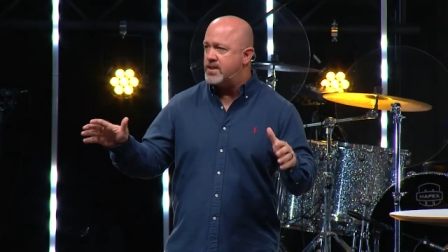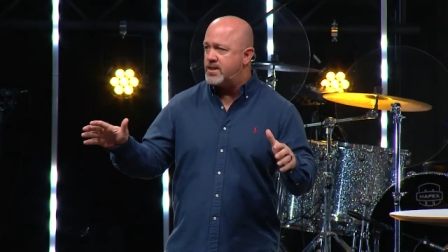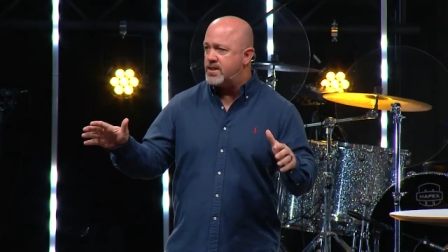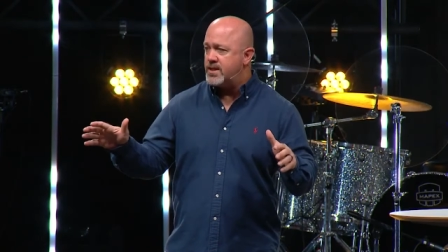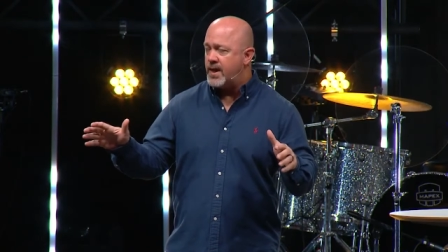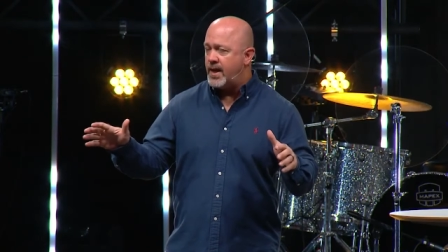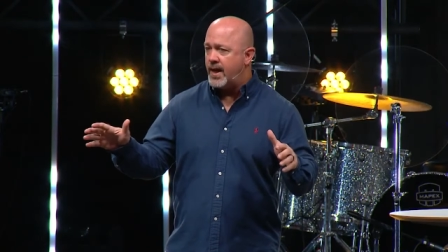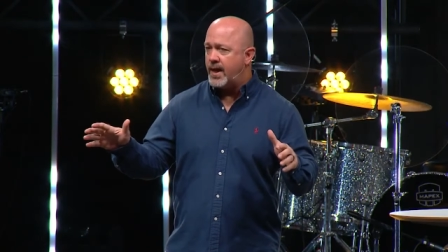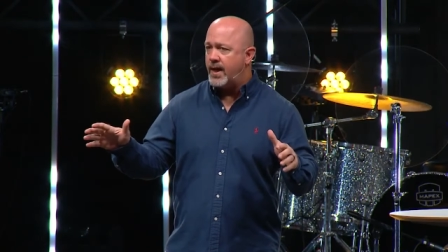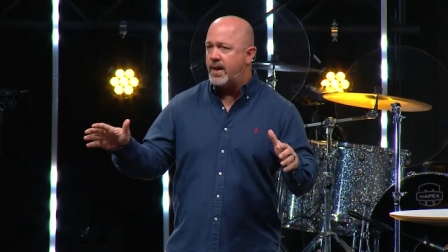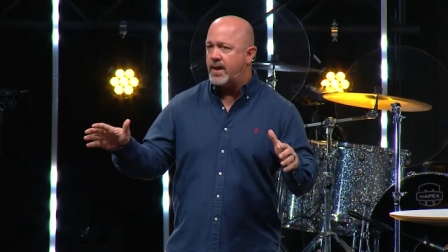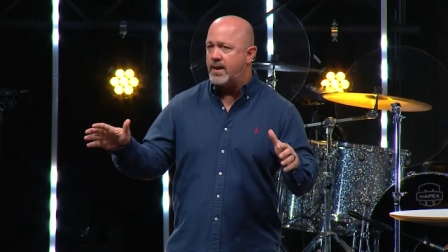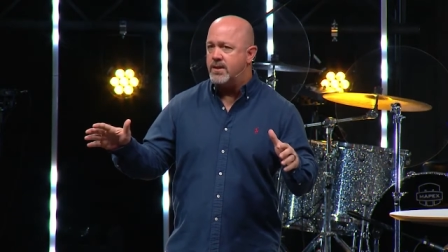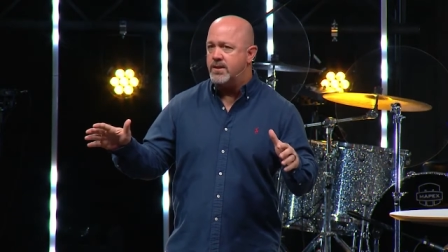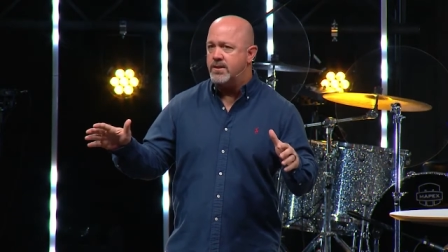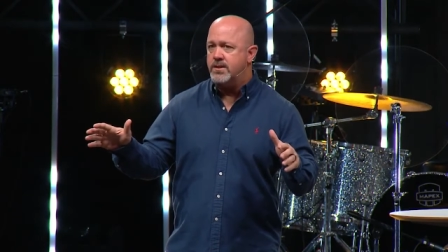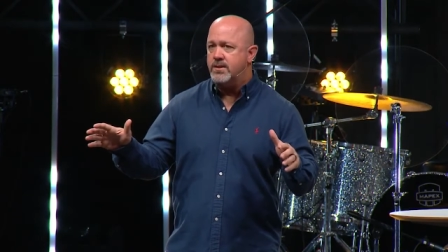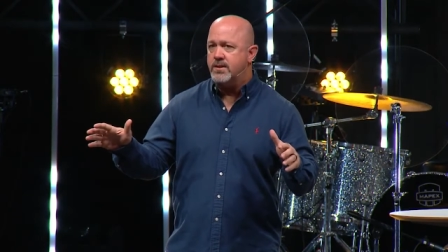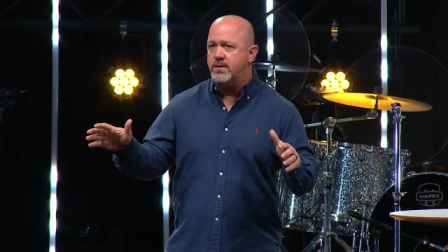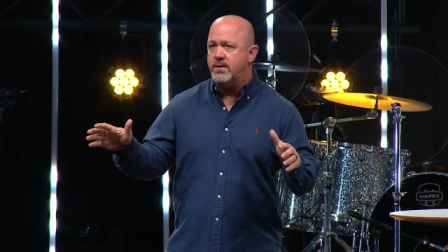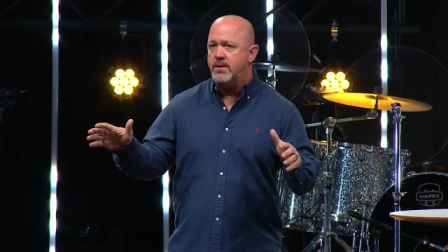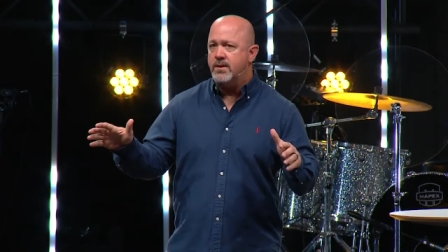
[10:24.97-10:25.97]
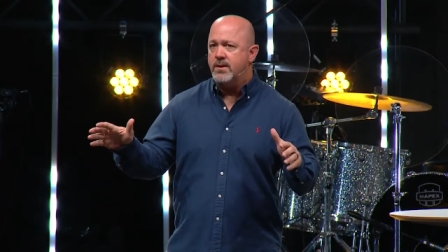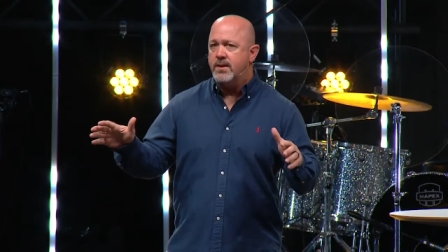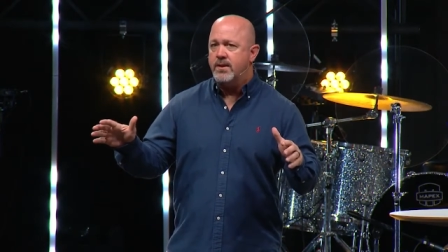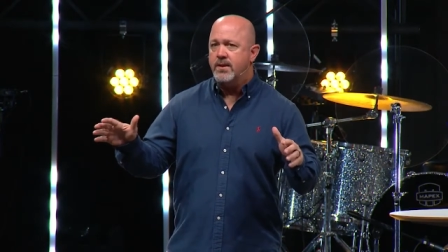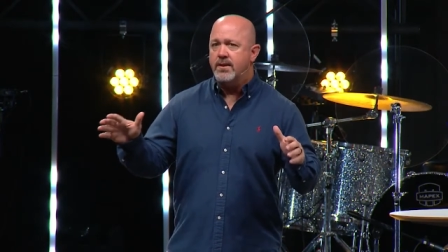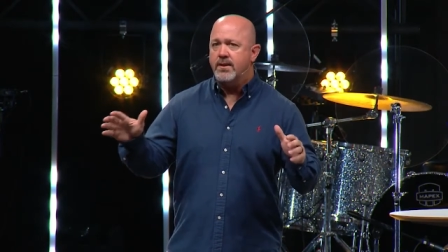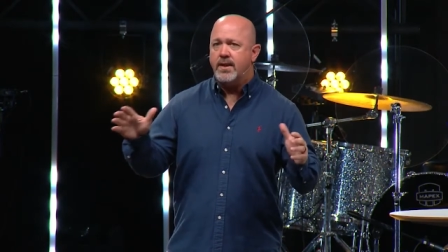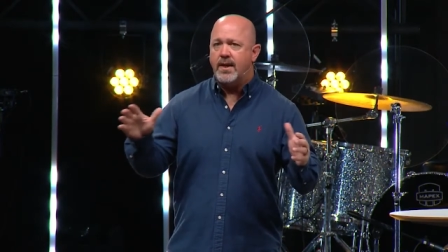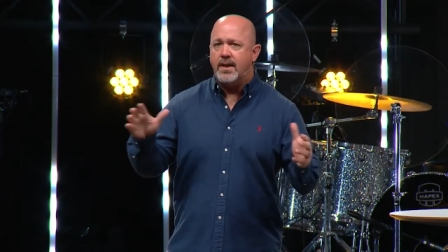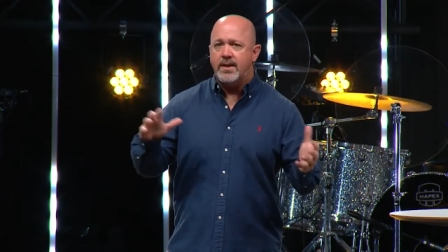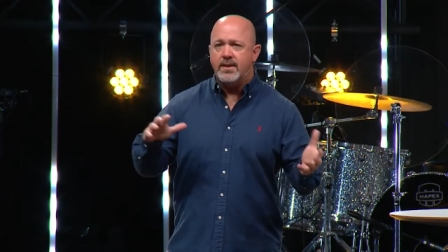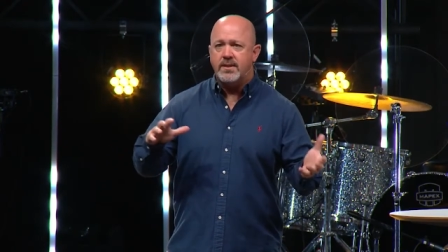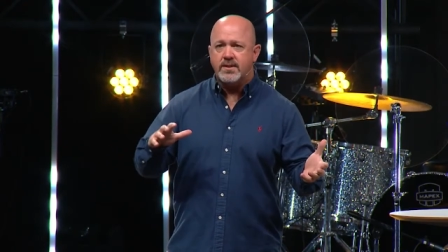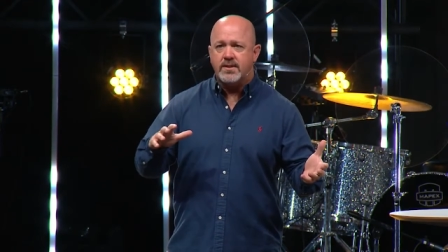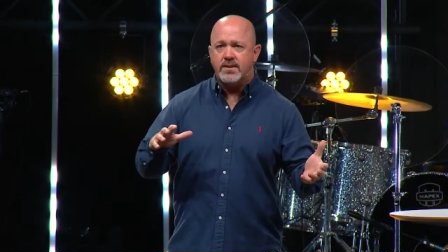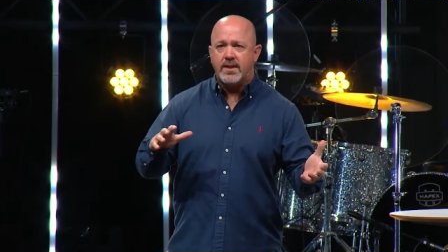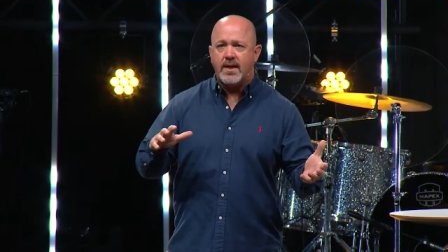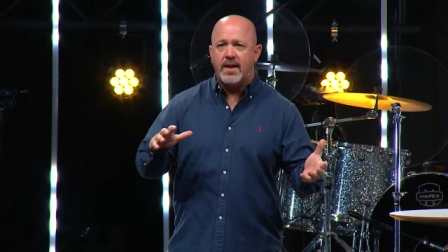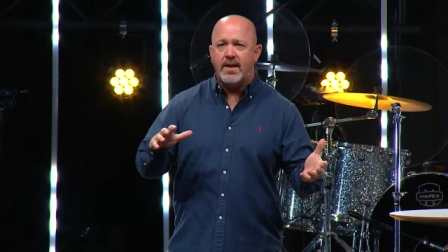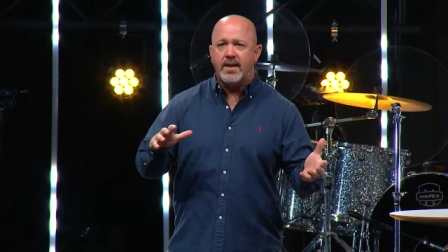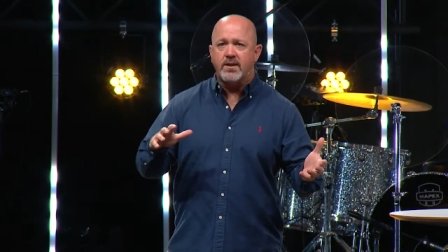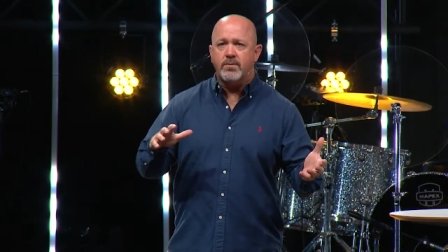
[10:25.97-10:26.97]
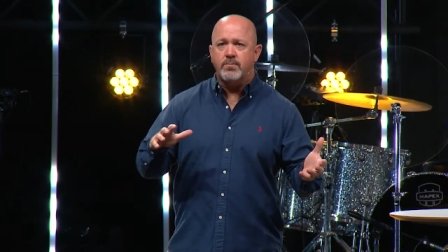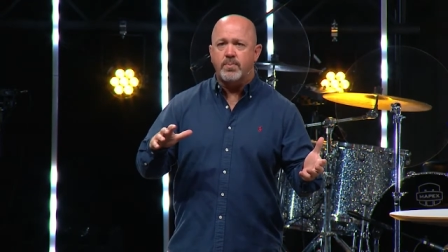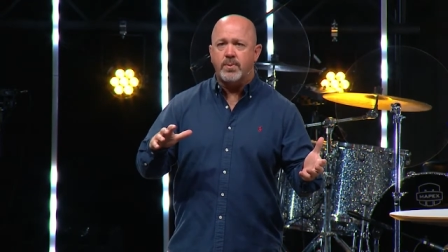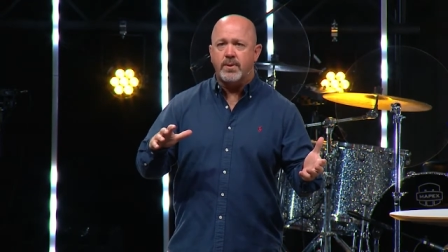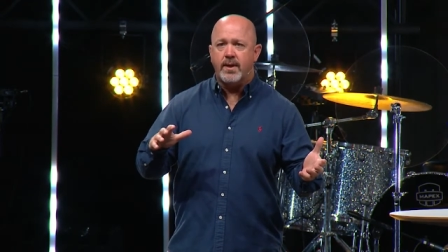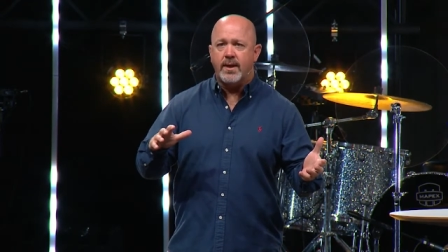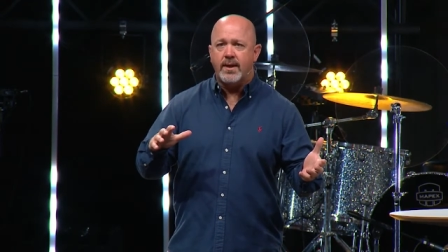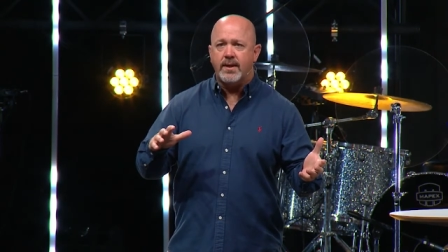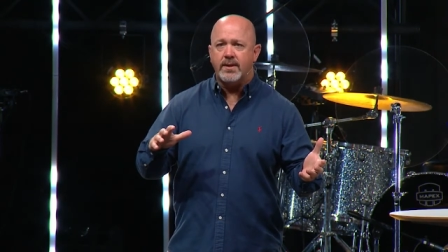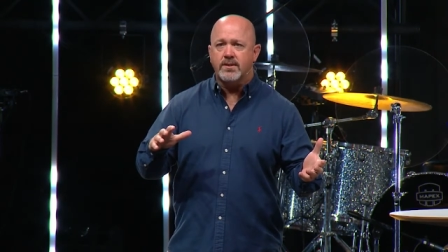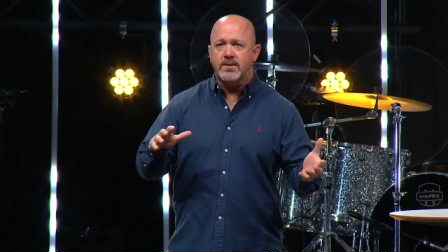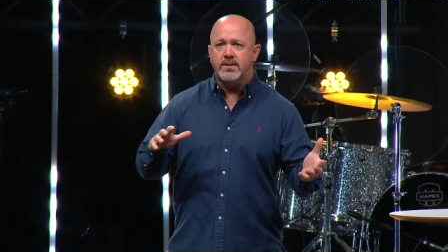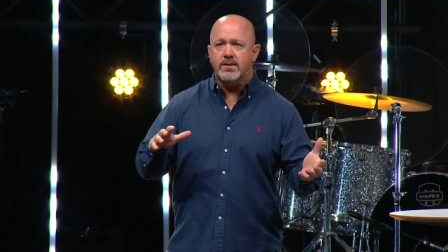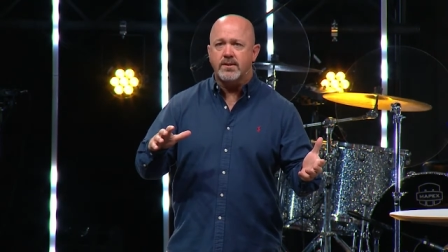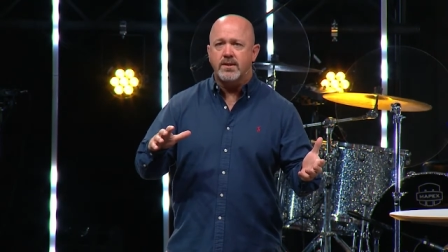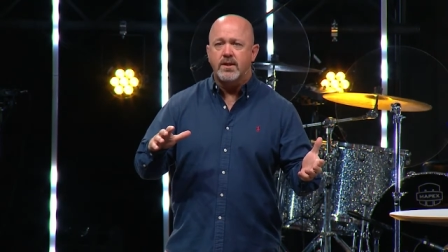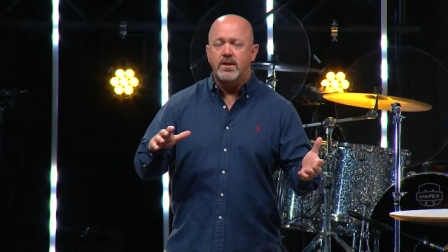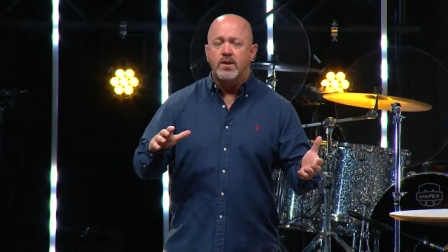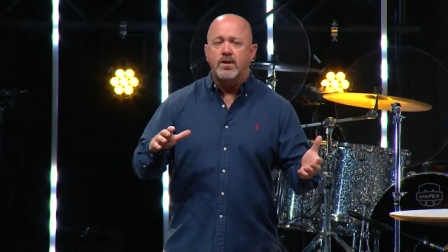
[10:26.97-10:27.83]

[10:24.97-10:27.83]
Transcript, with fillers: change that has taken place.